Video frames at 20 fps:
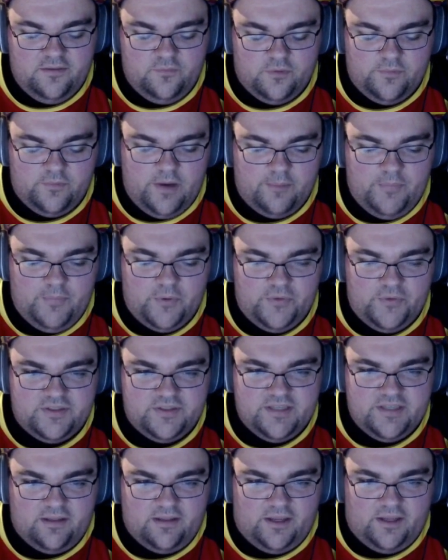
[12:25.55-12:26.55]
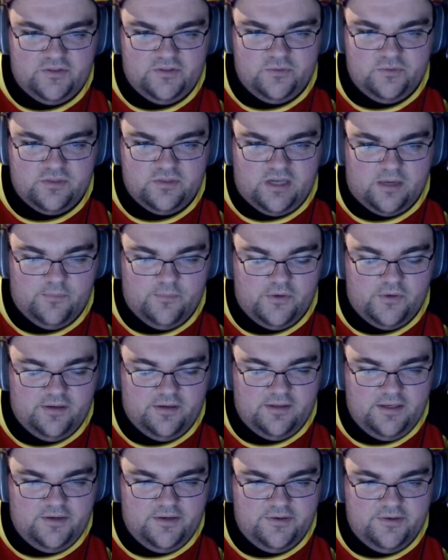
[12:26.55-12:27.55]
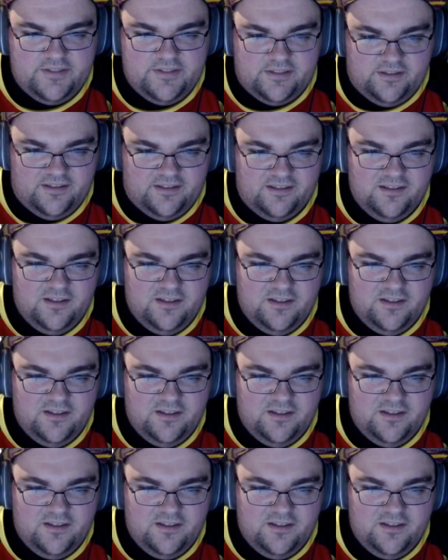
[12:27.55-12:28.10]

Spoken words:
one of my opponents had 2 time regulators and a